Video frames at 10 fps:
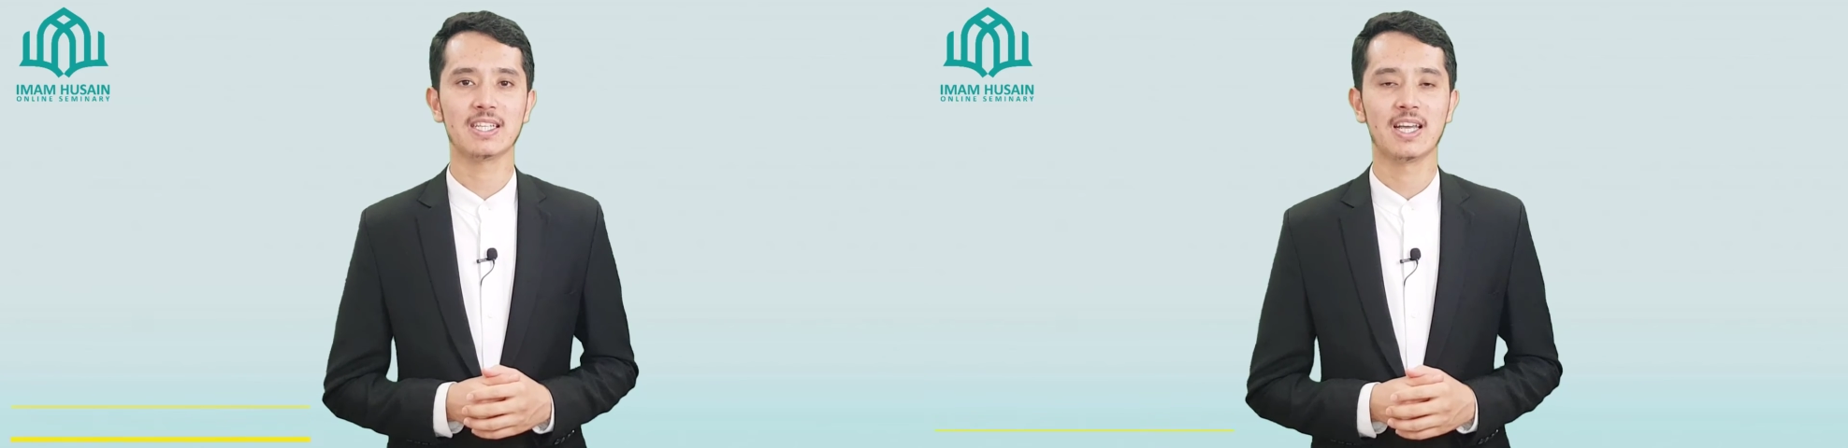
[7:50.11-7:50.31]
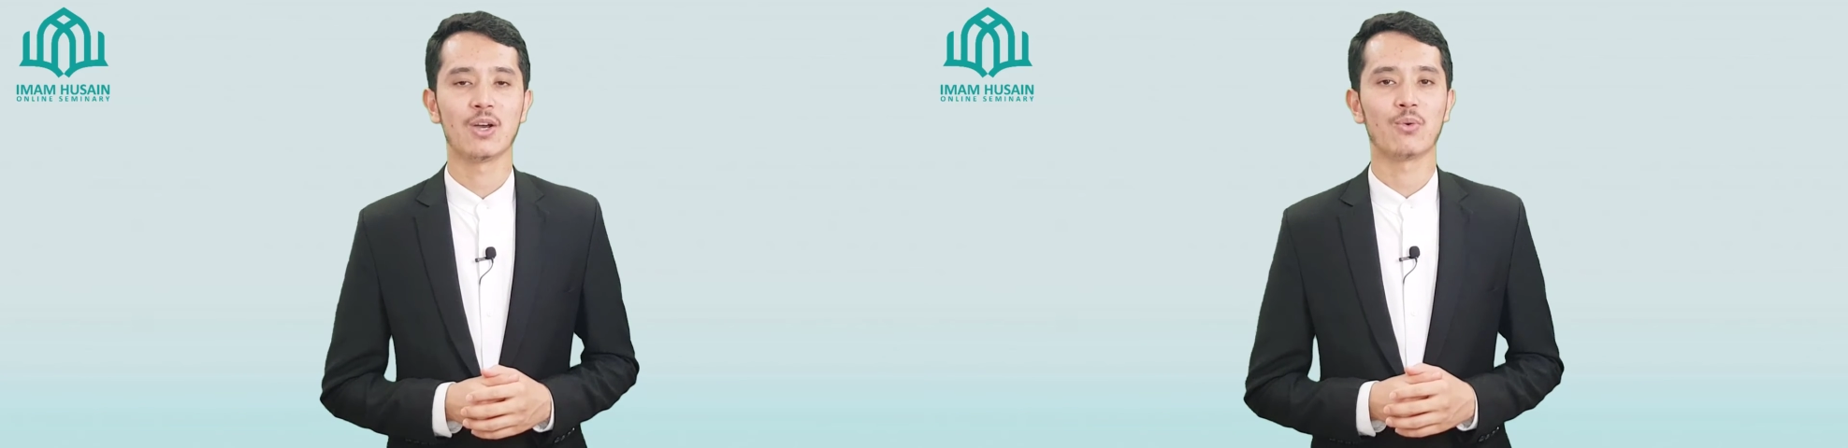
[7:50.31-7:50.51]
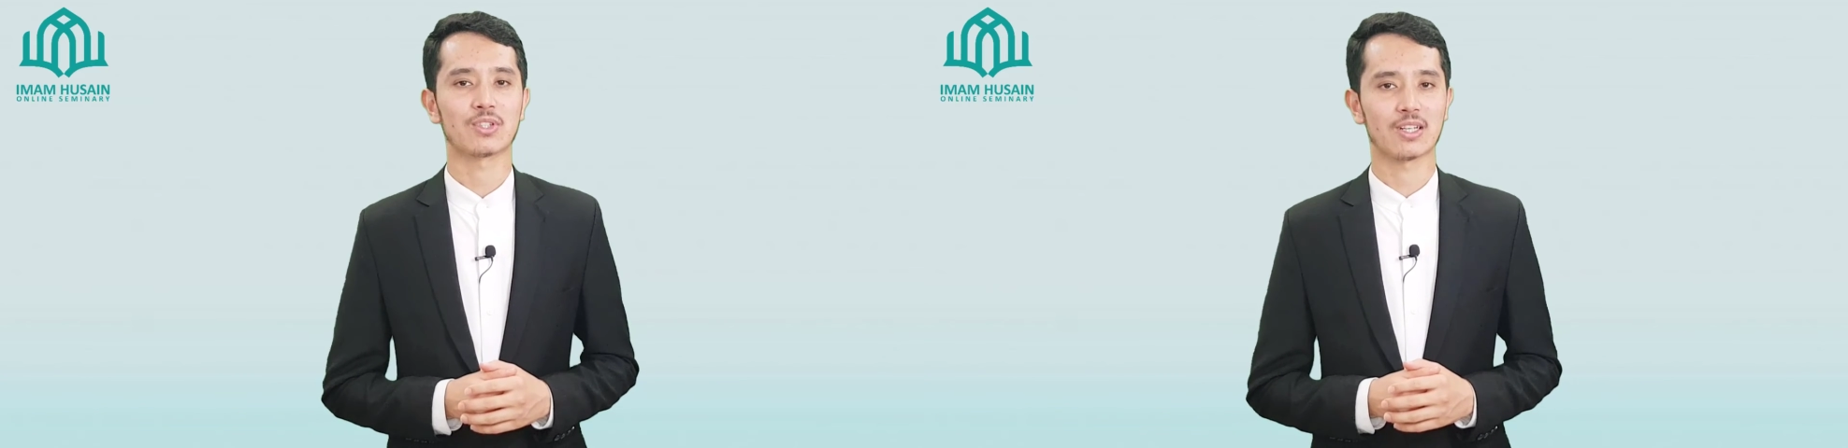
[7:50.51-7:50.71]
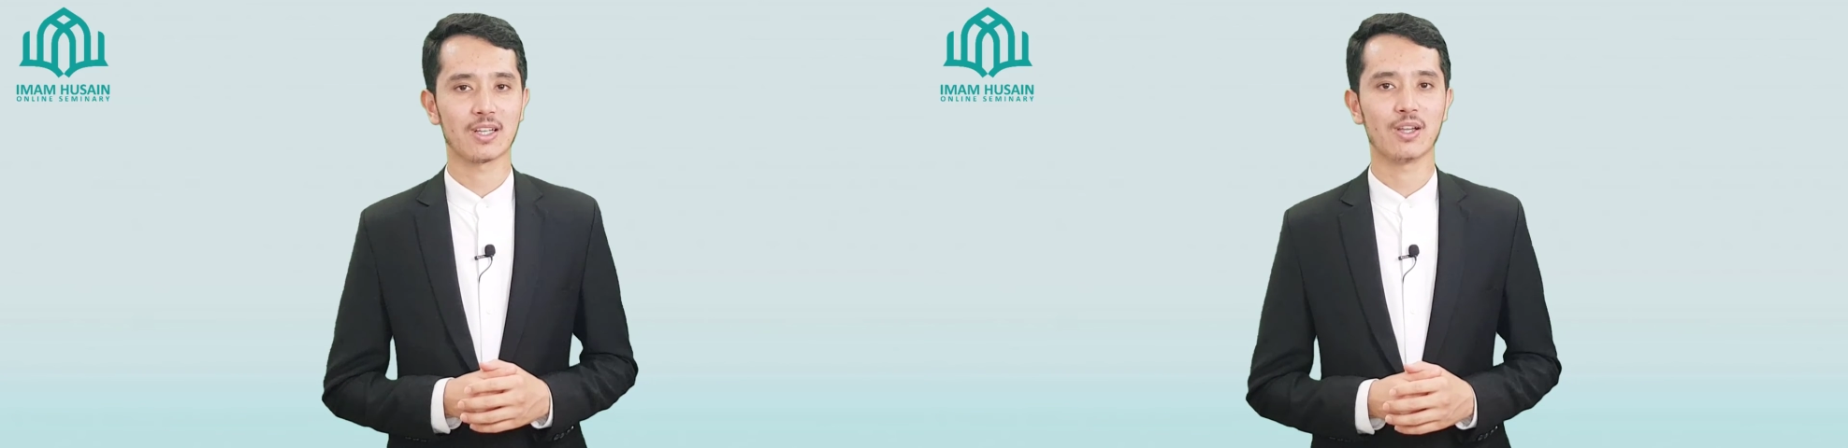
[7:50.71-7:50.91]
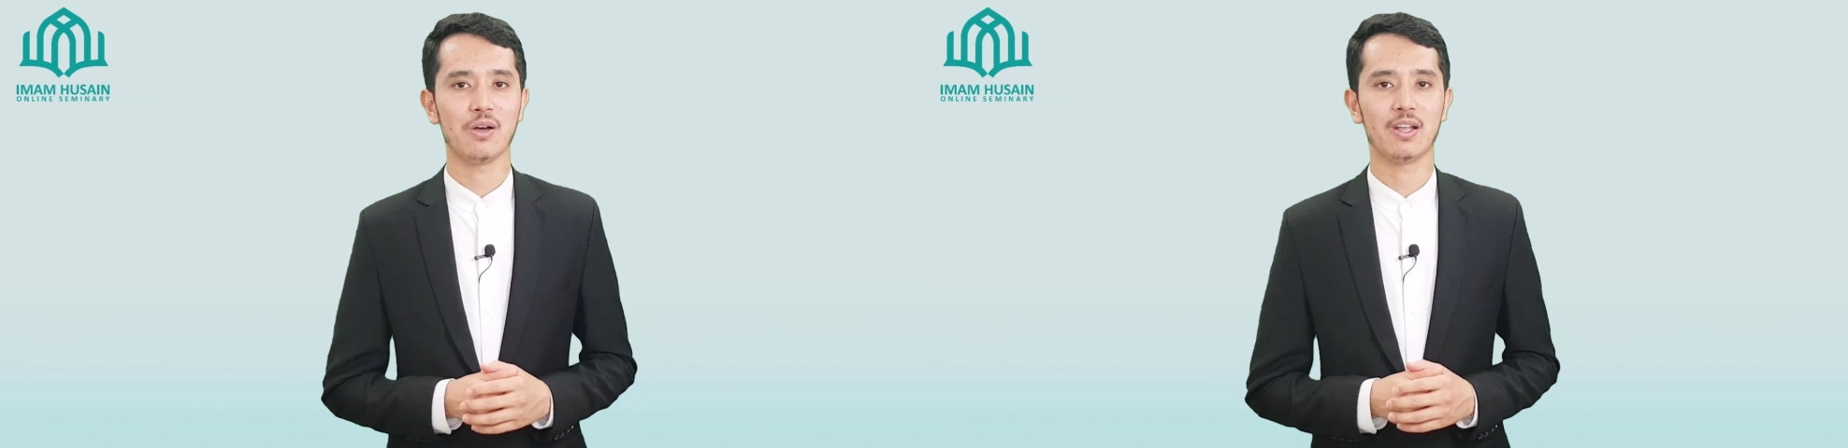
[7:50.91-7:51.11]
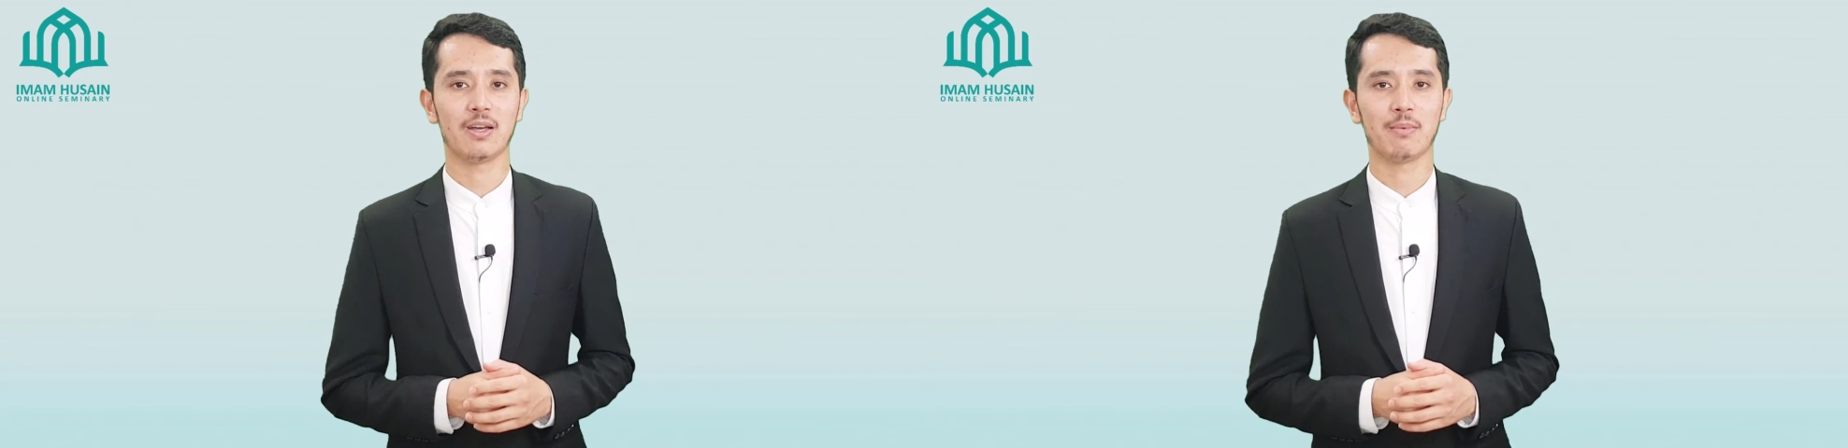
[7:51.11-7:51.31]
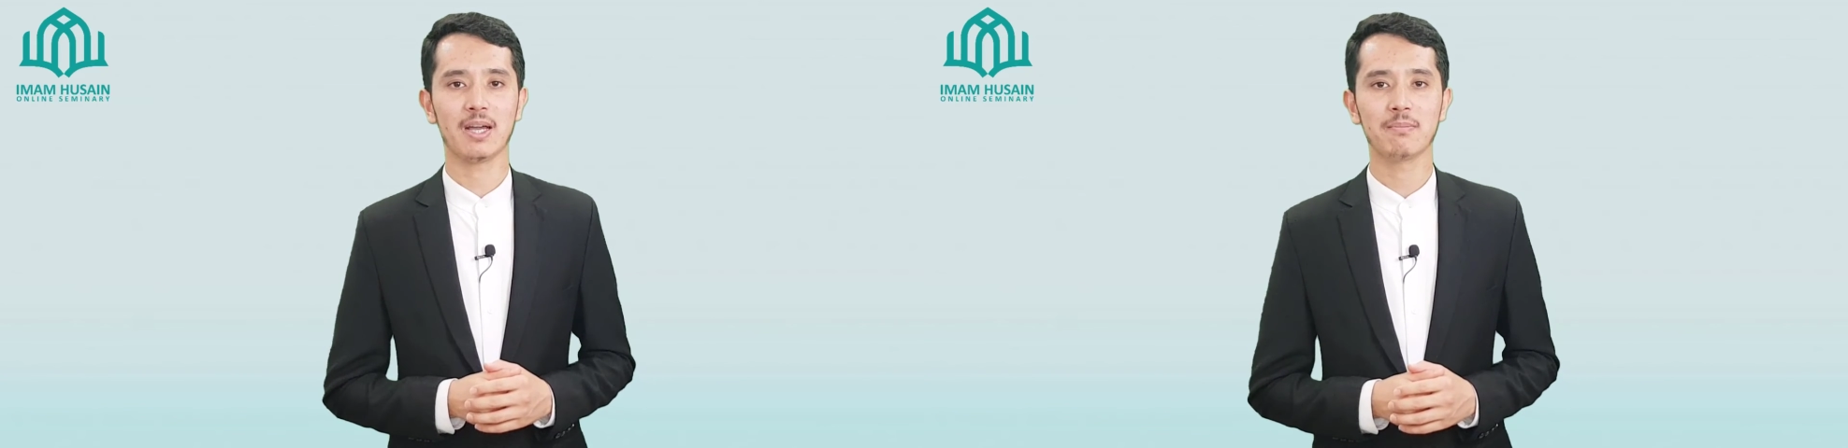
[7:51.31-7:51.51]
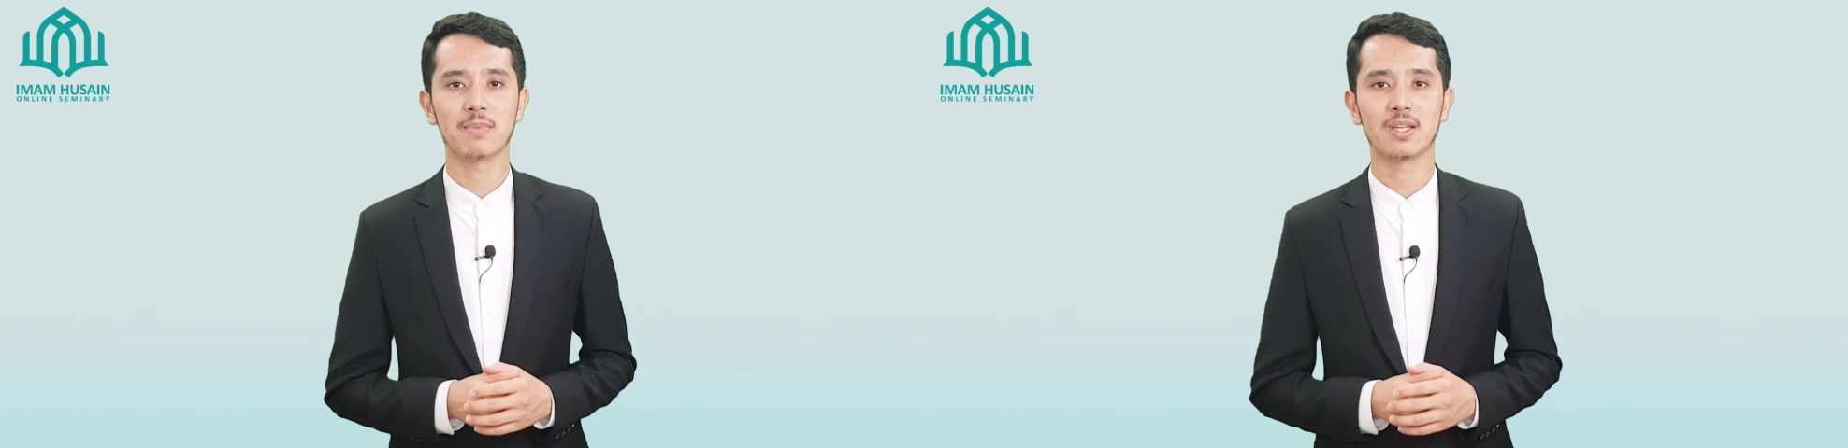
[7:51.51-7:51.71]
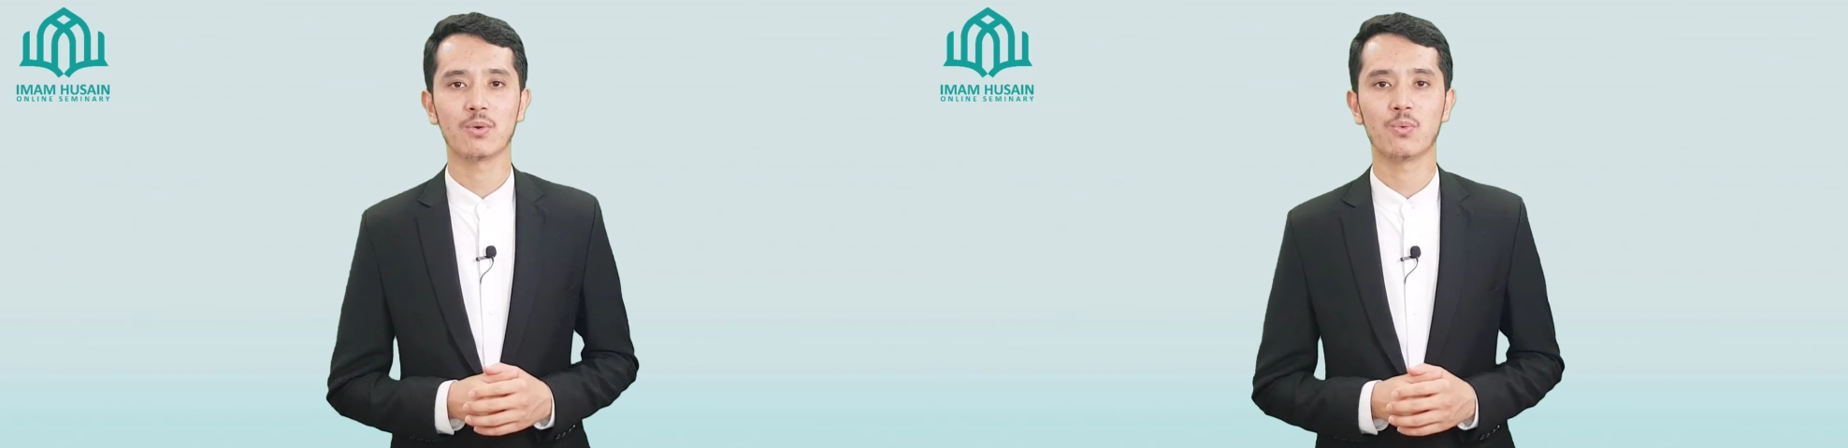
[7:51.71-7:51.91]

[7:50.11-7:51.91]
Wa sallallahu ala Muhammadin